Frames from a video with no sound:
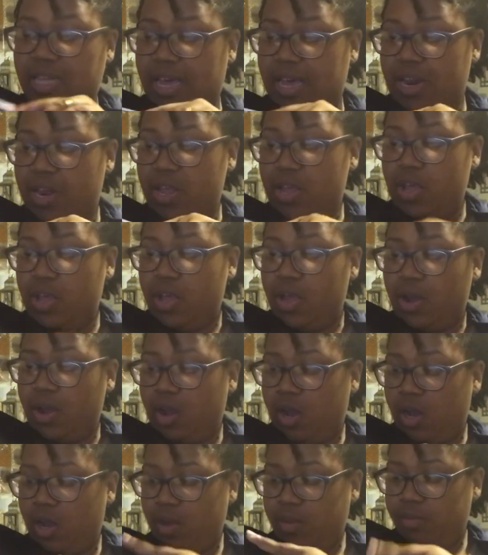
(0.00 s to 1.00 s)
that
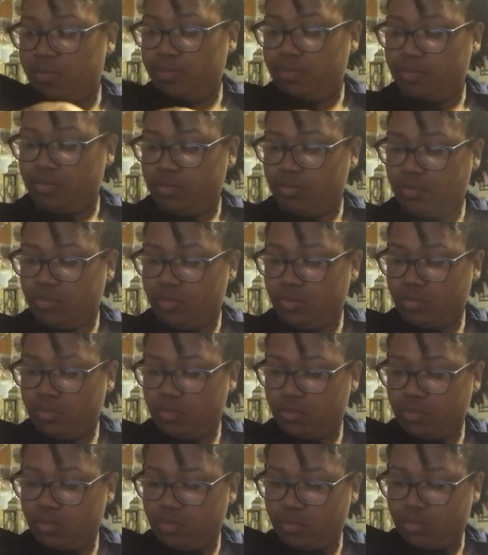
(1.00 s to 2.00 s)

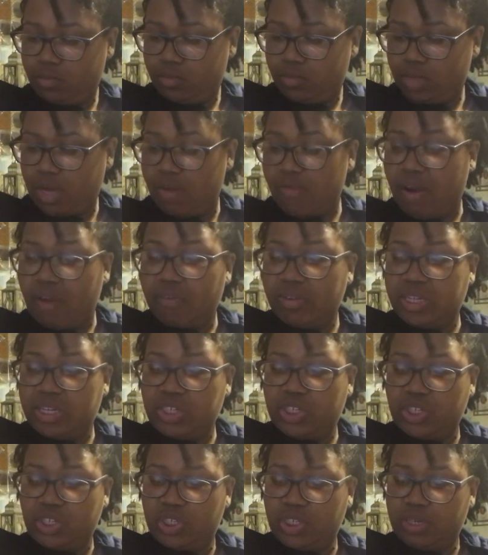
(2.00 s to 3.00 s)
of our
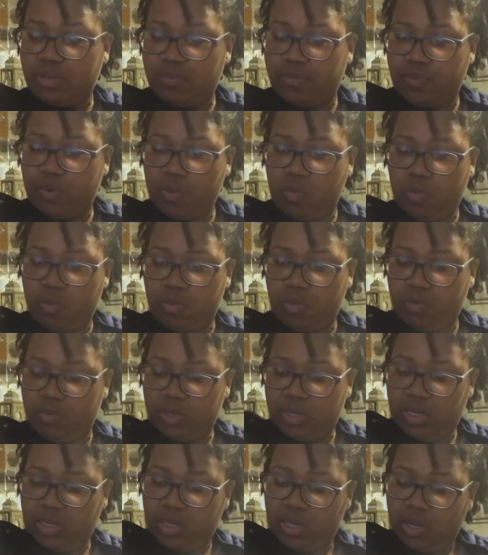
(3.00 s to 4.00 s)
relationship from when
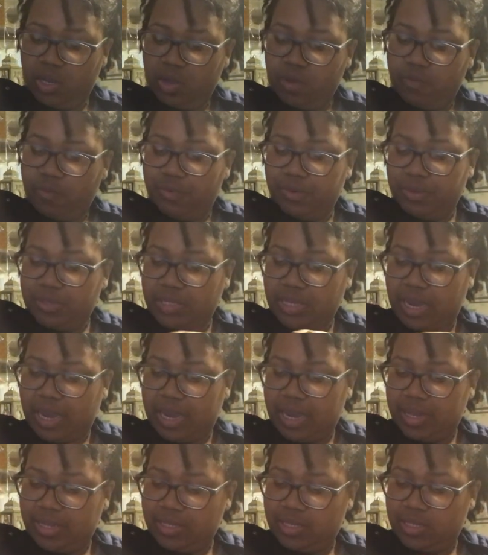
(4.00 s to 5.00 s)
we first
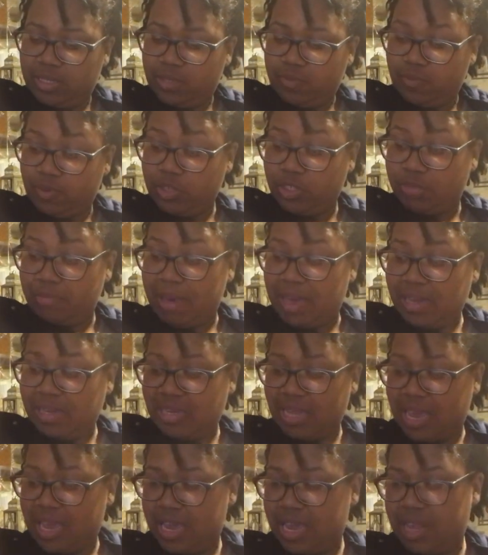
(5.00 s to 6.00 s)

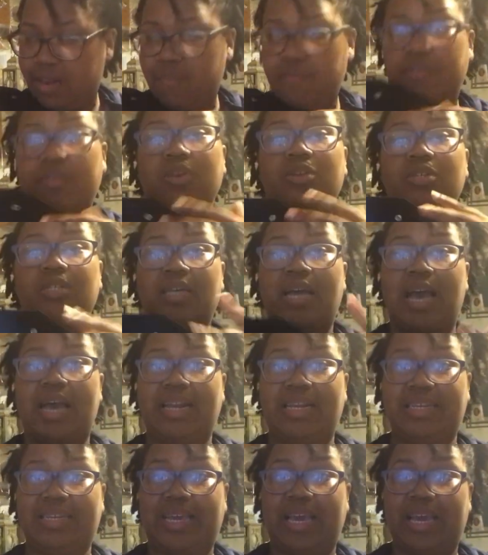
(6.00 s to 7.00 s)
met and first
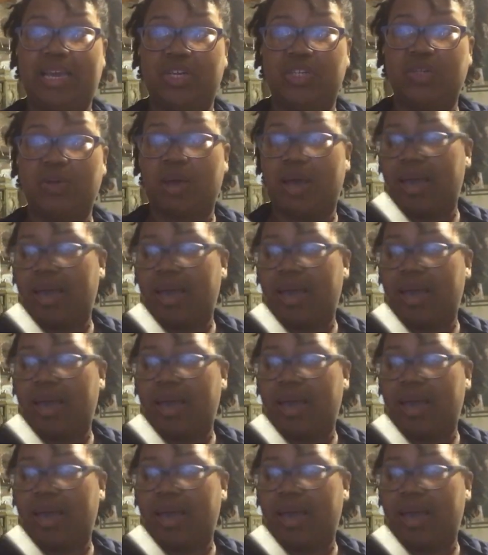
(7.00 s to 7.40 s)
got engaged. So